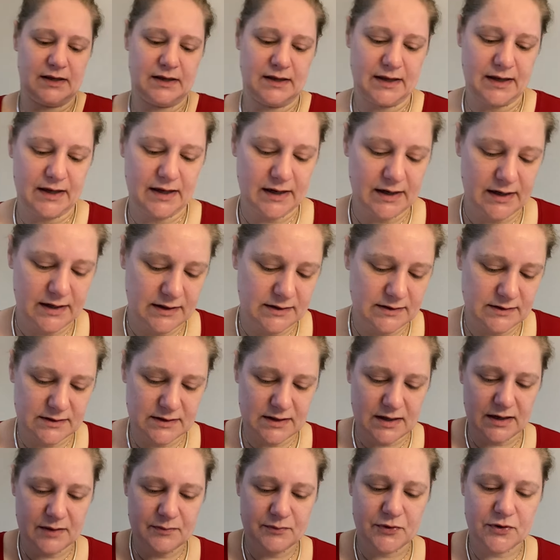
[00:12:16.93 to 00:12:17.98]

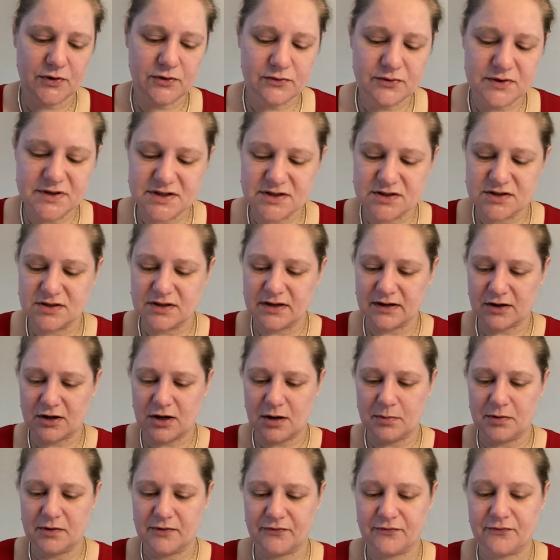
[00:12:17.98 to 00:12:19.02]
I progressed a
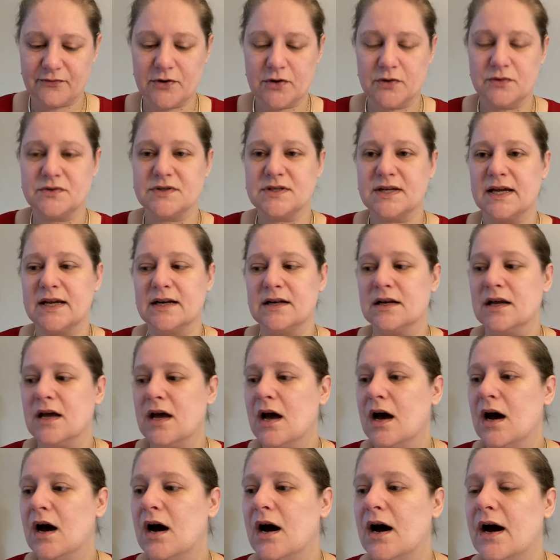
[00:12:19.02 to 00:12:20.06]
couple of rows, and
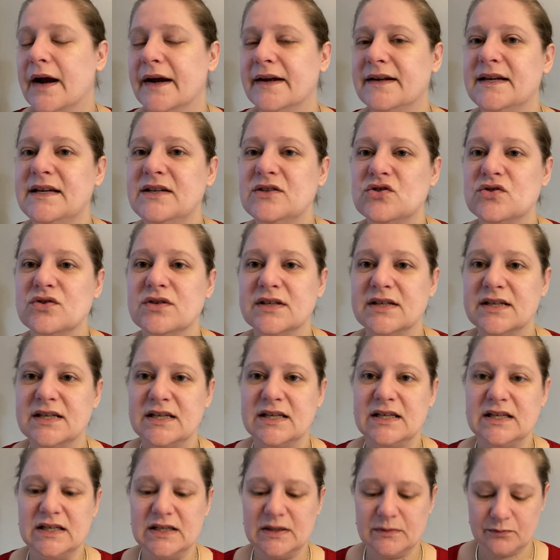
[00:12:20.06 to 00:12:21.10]
I need to
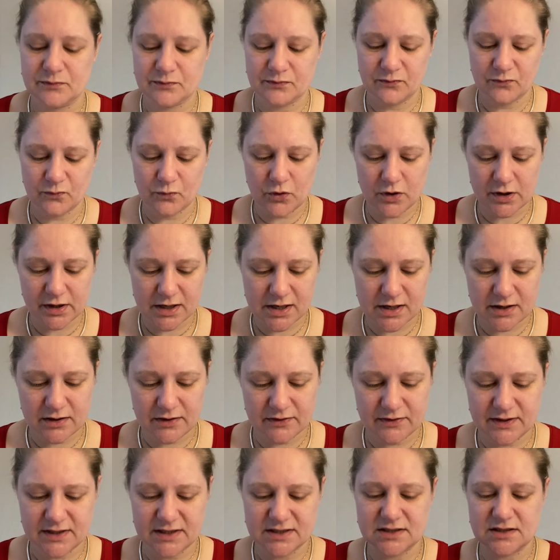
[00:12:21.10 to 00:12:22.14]
keep working
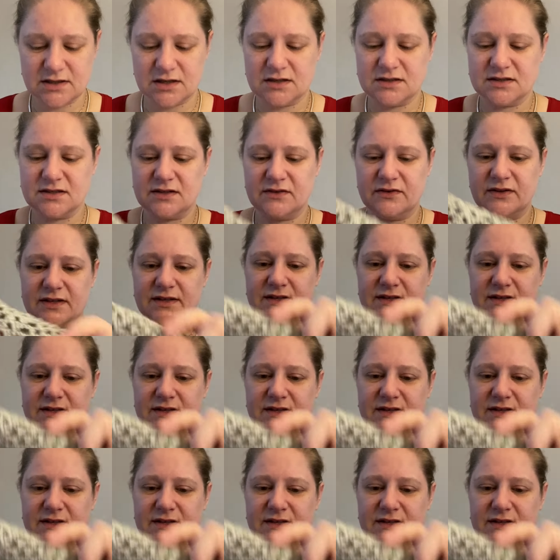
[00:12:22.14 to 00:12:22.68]
on this until the